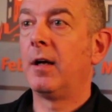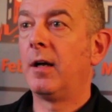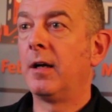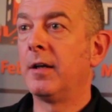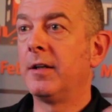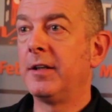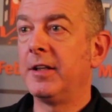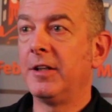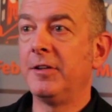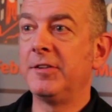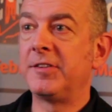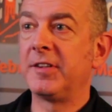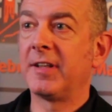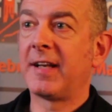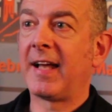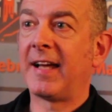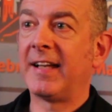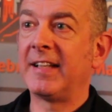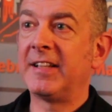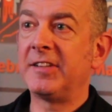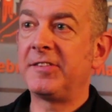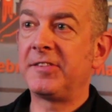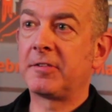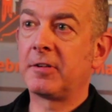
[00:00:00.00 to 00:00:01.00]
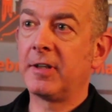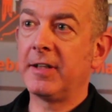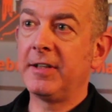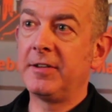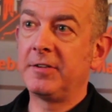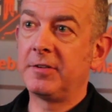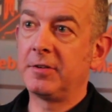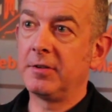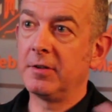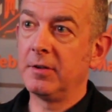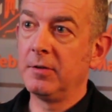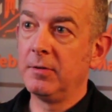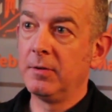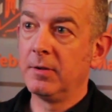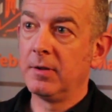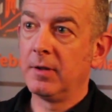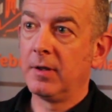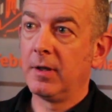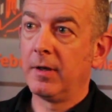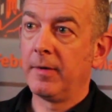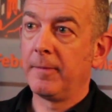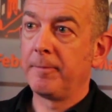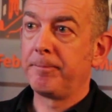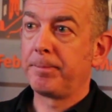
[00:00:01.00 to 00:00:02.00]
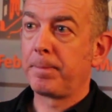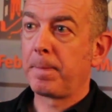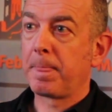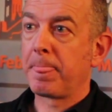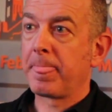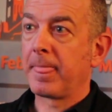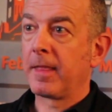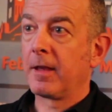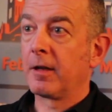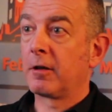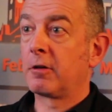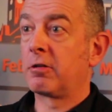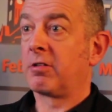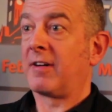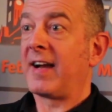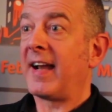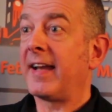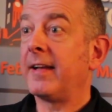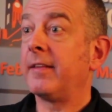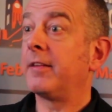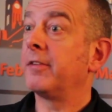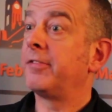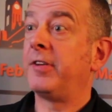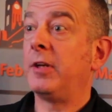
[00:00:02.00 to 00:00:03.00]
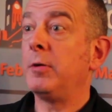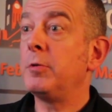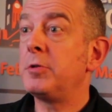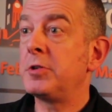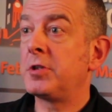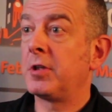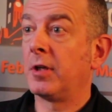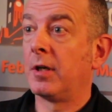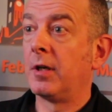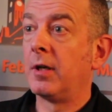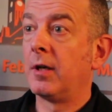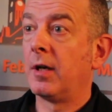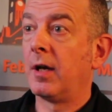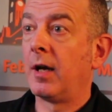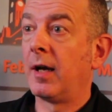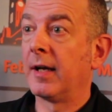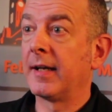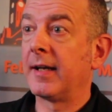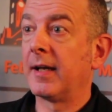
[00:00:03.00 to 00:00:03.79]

and are using that history to create the future, I